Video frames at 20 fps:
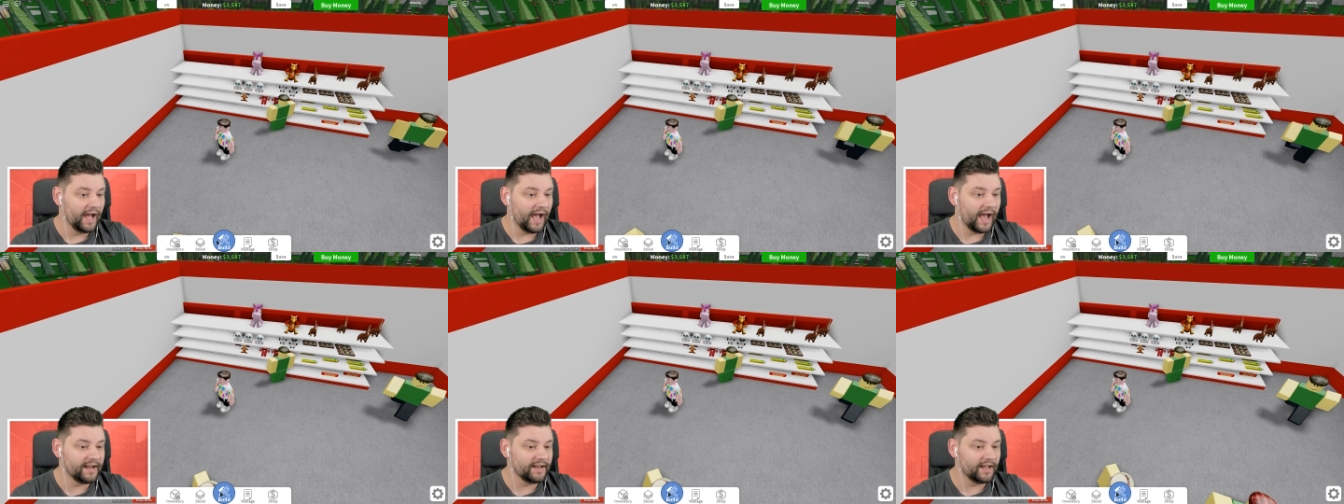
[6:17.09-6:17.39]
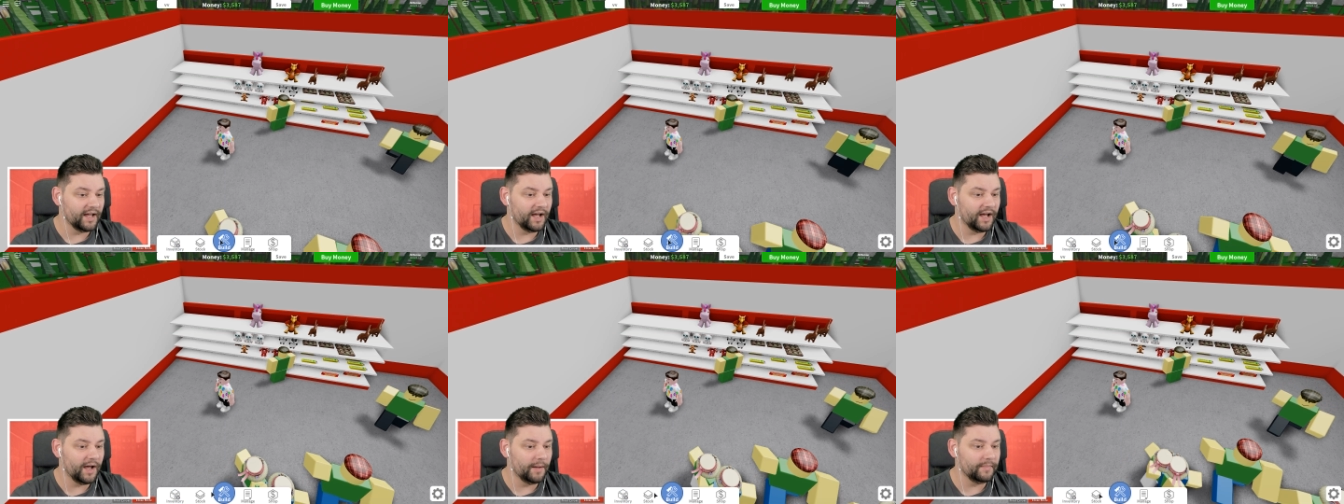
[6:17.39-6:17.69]

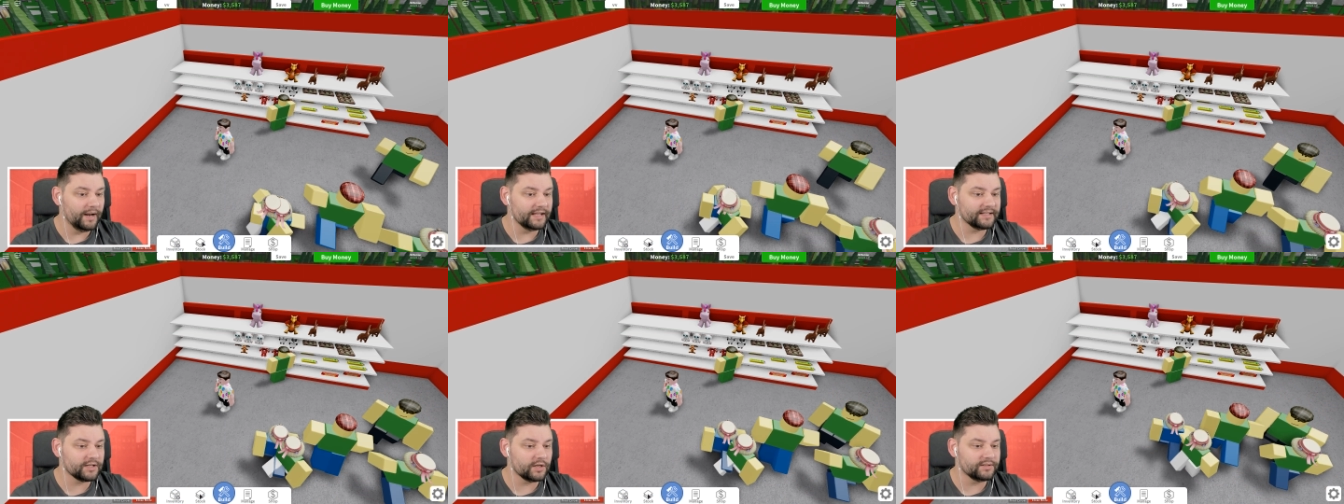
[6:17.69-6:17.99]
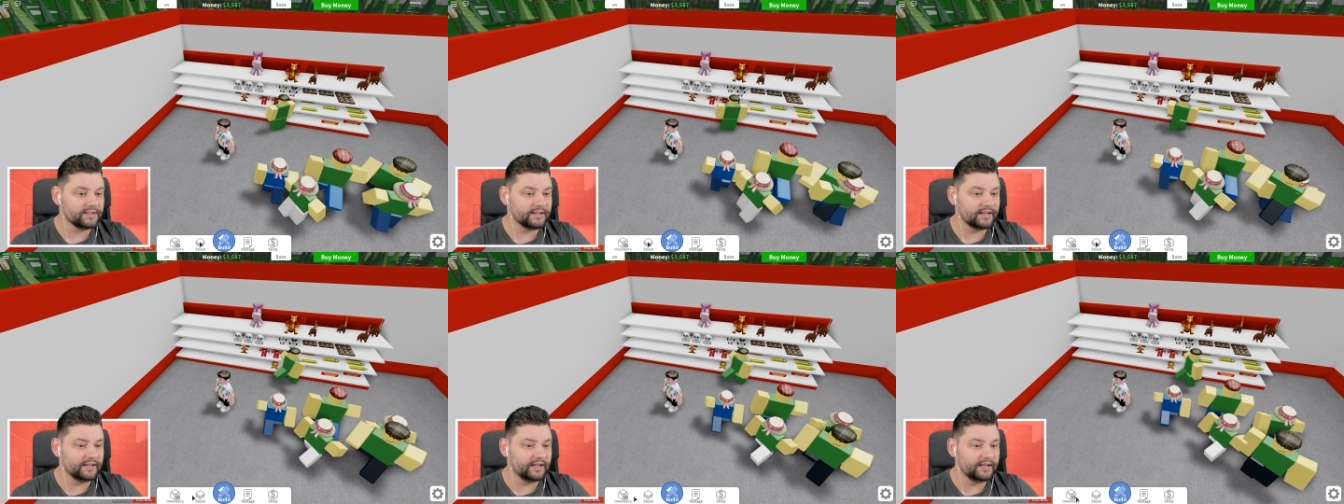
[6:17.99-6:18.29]
And uh, let's
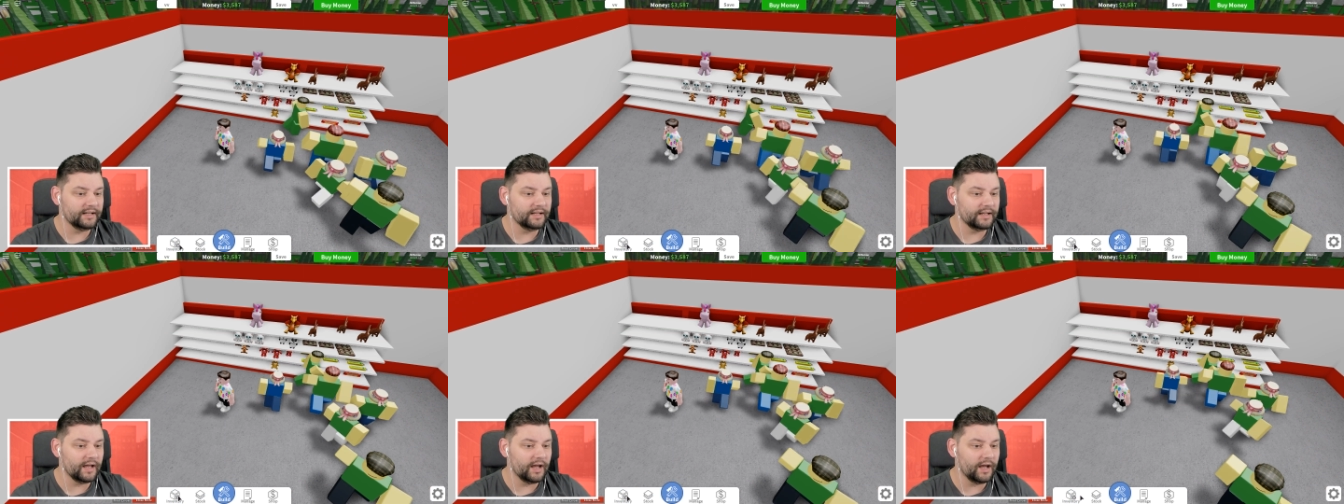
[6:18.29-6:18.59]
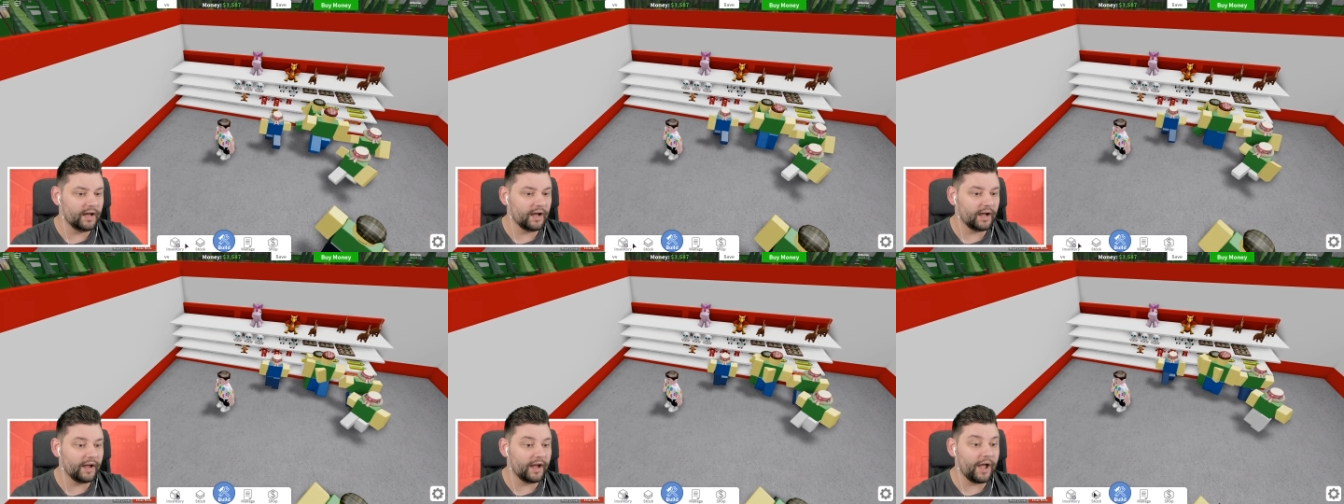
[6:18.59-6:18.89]
go to the,
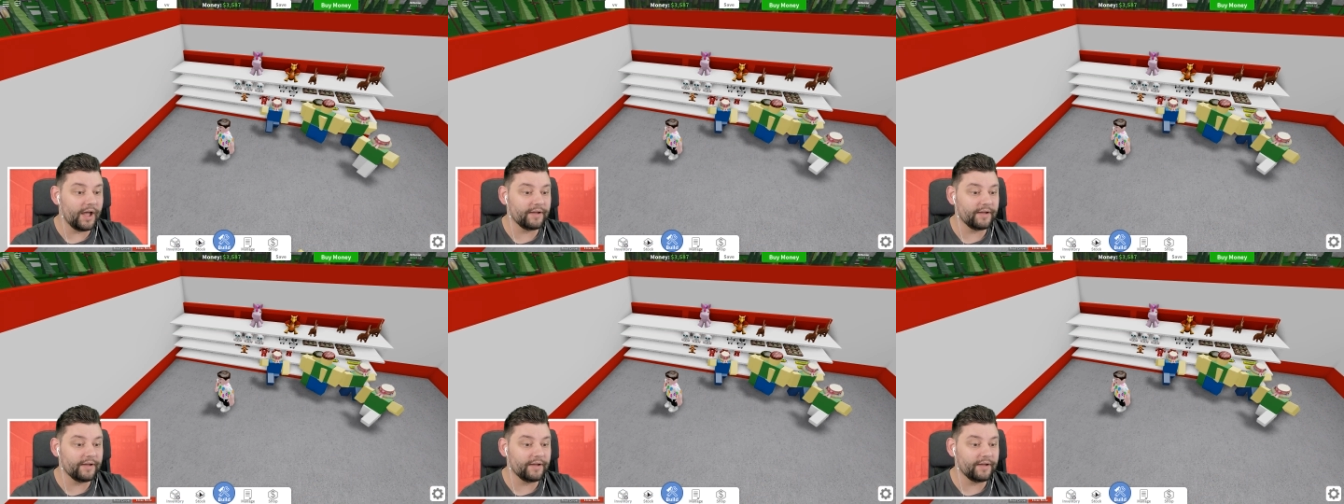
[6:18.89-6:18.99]
uh,